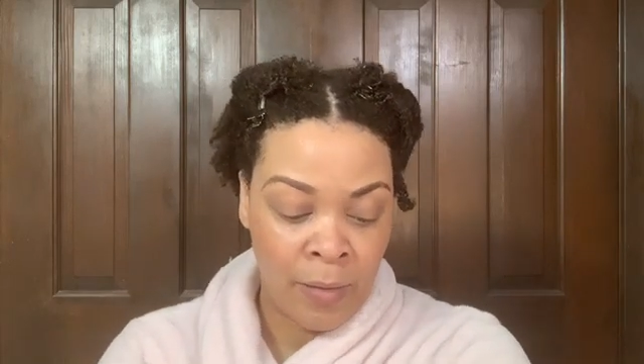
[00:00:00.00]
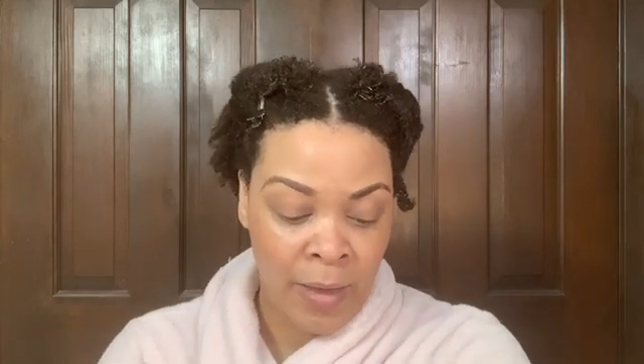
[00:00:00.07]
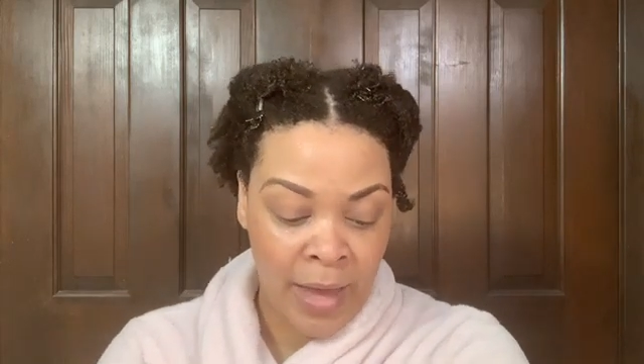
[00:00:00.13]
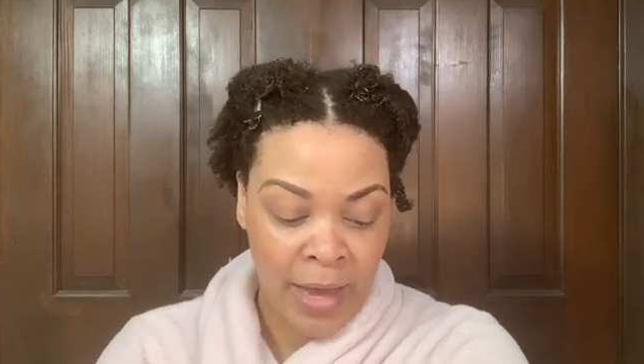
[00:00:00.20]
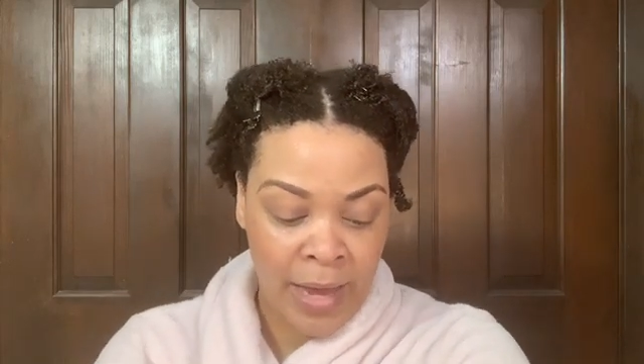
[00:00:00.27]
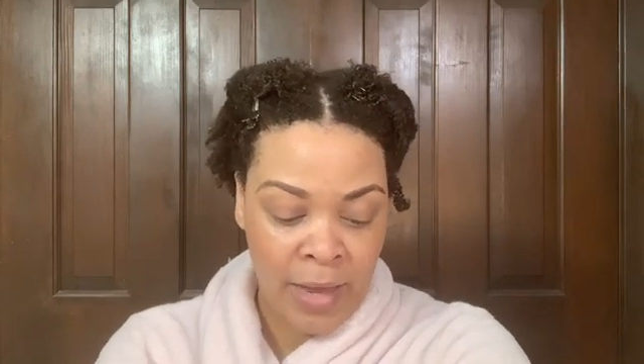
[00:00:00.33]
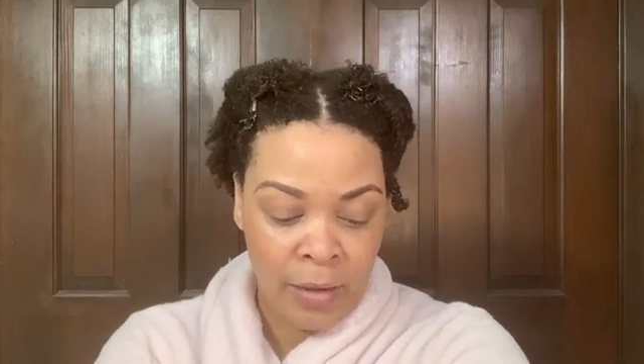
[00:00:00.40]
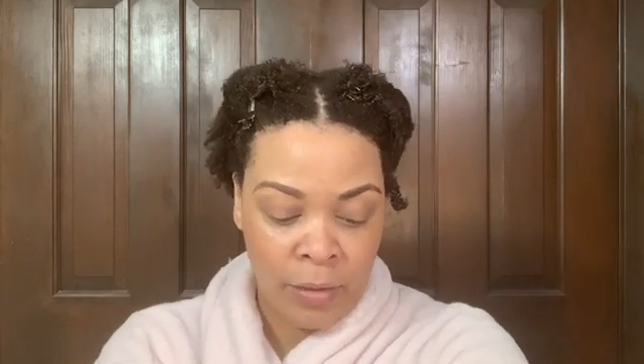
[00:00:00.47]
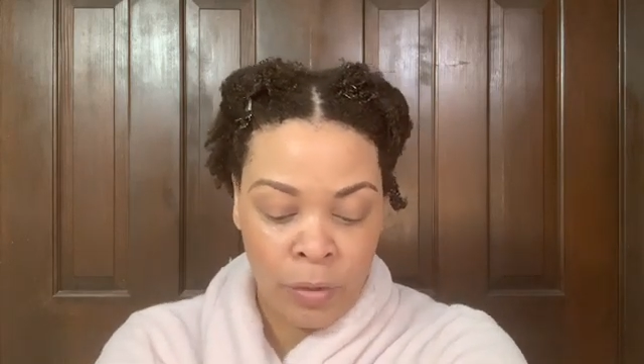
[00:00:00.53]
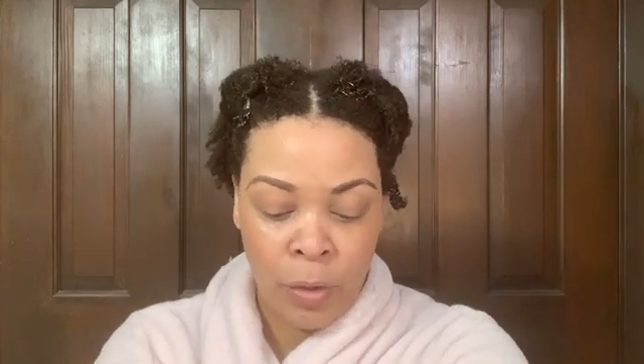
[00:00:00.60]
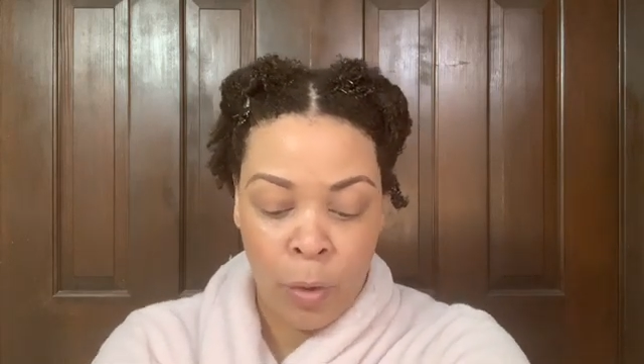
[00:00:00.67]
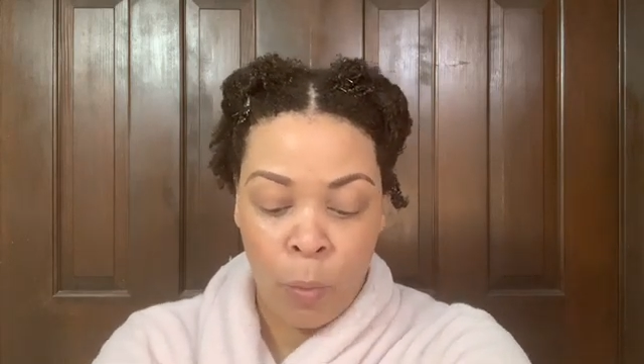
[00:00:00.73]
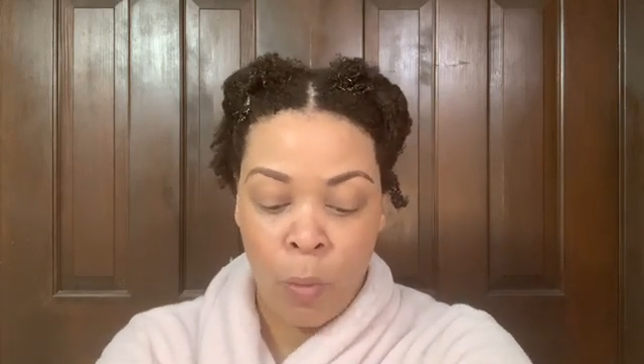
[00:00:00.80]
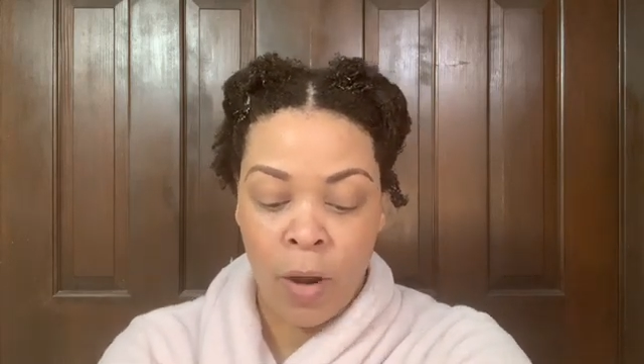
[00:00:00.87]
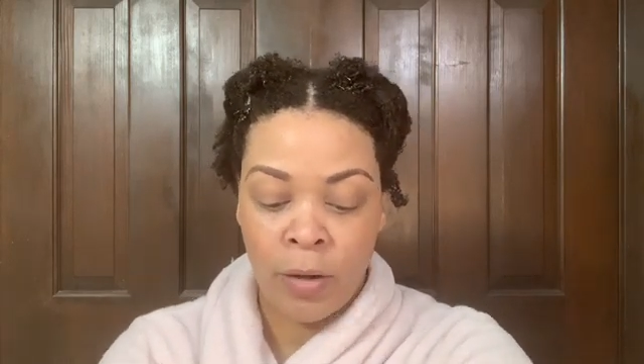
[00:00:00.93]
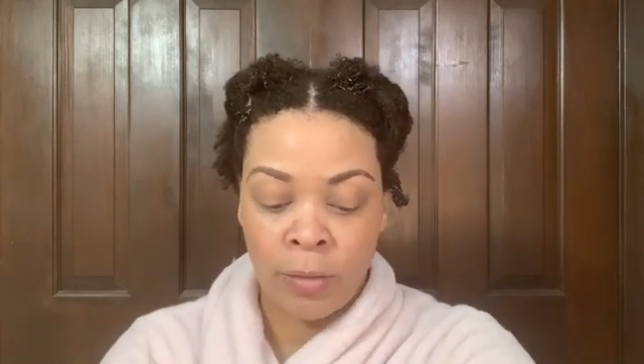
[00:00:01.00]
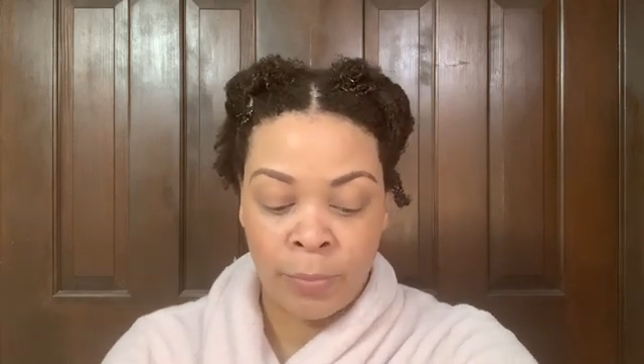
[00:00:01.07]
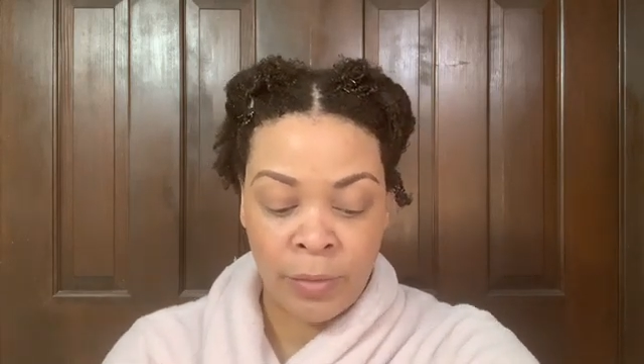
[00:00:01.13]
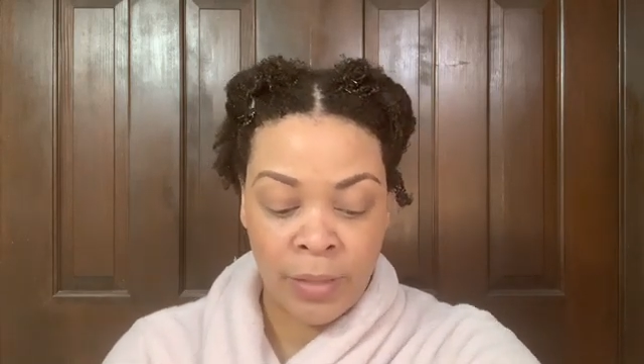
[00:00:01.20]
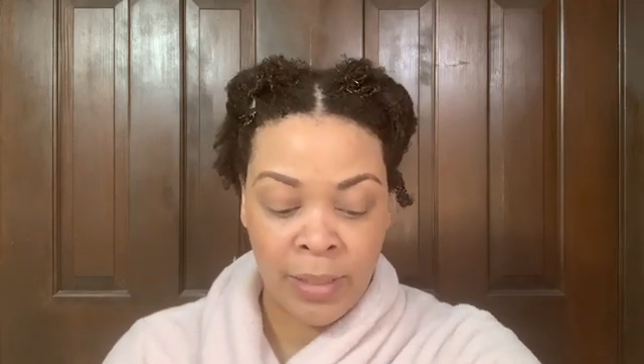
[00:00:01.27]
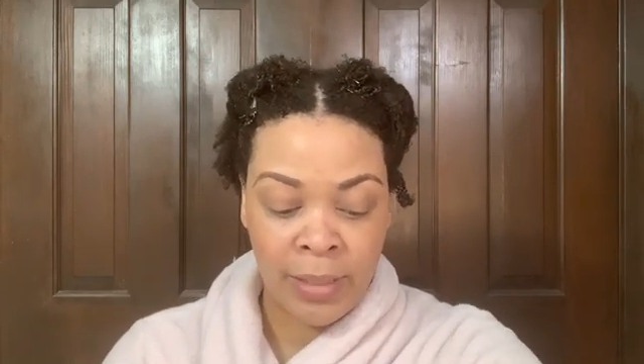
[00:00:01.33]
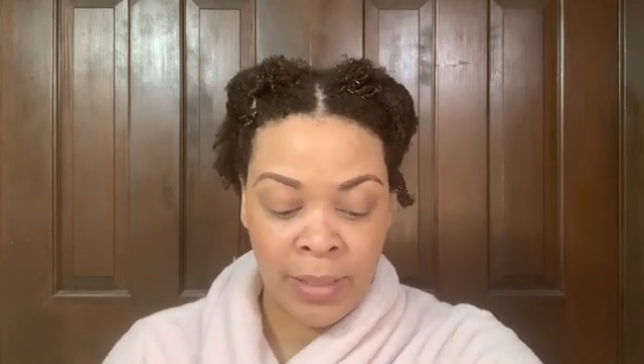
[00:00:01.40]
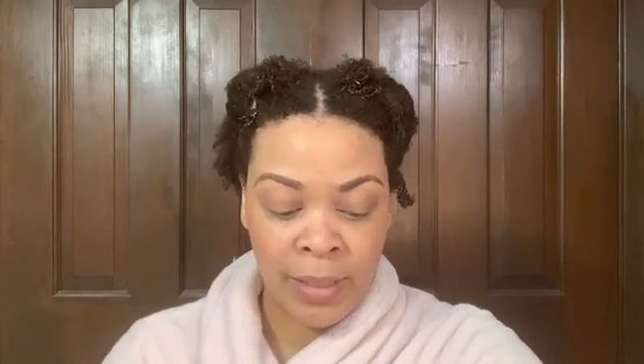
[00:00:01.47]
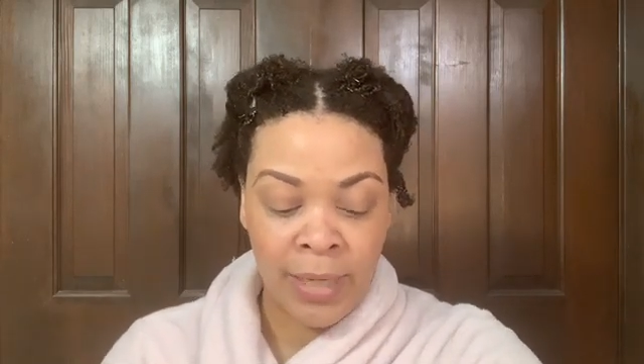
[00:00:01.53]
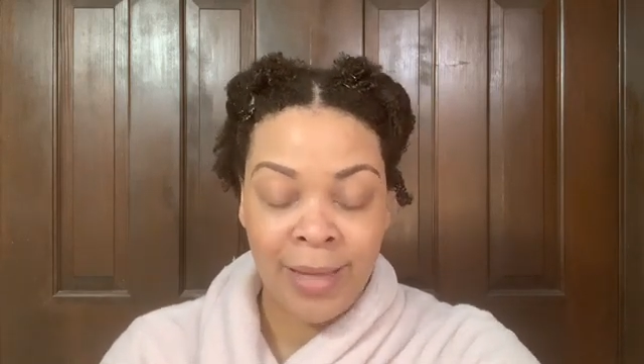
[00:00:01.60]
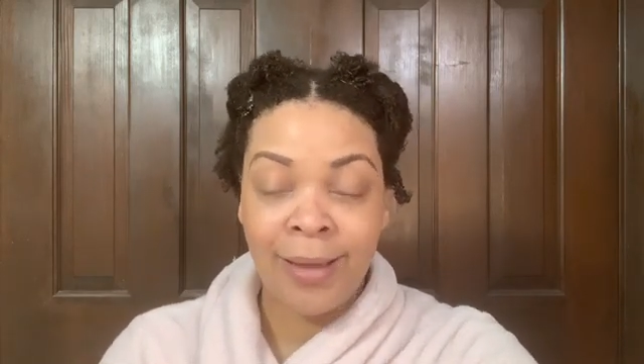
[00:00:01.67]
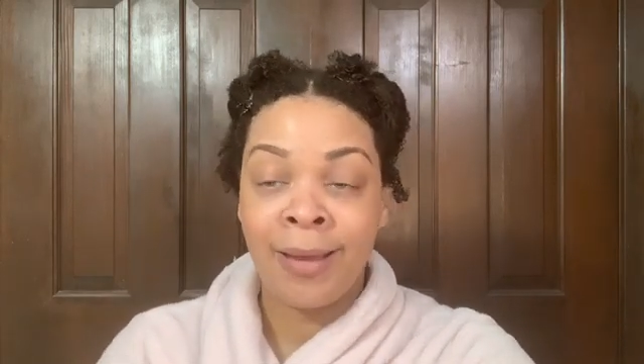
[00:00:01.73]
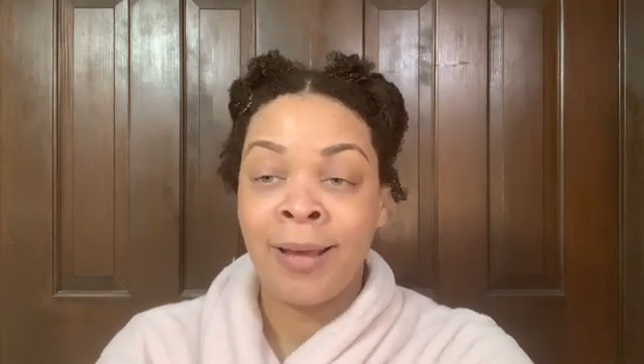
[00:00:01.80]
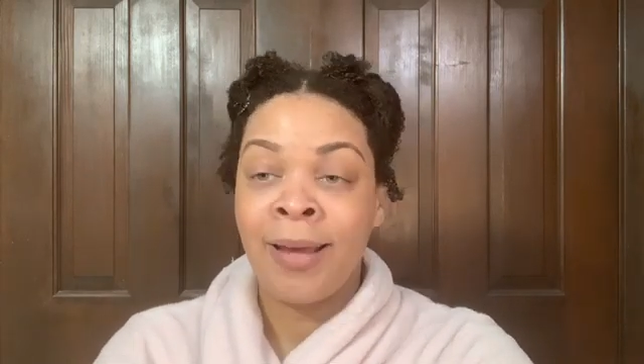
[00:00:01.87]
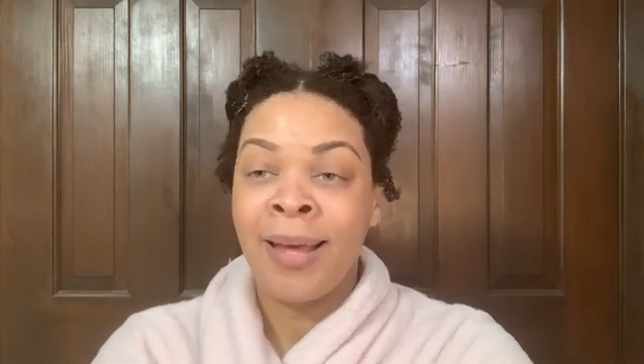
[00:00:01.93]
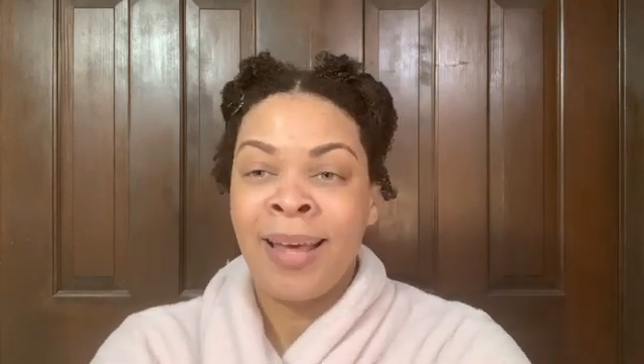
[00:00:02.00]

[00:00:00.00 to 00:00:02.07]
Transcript: had, you know, water put in it yet,